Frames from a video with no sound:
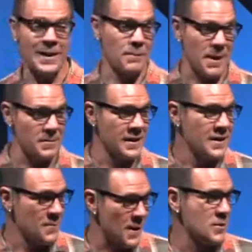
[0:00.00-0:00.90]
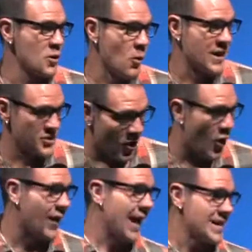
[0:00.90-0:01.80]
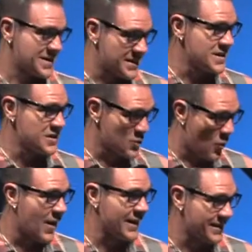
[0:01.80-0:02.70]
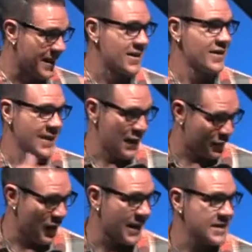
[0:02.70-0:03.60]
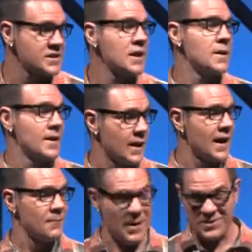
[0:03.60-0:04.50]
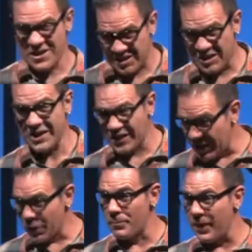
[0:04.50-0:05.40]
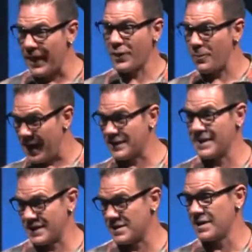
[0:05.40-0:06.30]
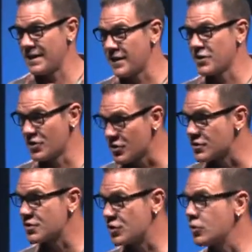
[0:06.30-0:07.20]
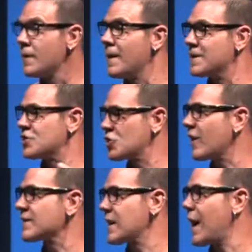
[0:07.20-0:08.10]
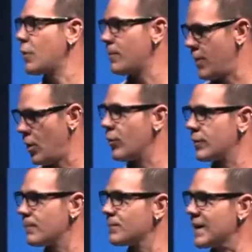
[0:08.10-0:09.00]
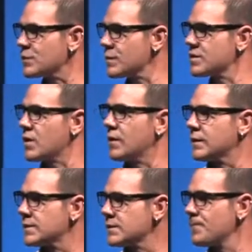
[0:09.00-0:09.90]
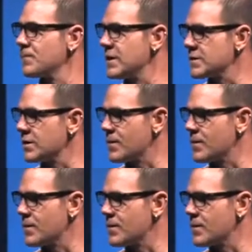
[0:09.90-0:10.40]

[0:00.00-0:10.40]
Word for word: Maybe, maybe you watch all eight seasons of Walking Dead on Netflix. Yeah, maybe you sin a little bit, go back to that sin that you're used to. That's shutdown mode. That's where Saul is. He's under the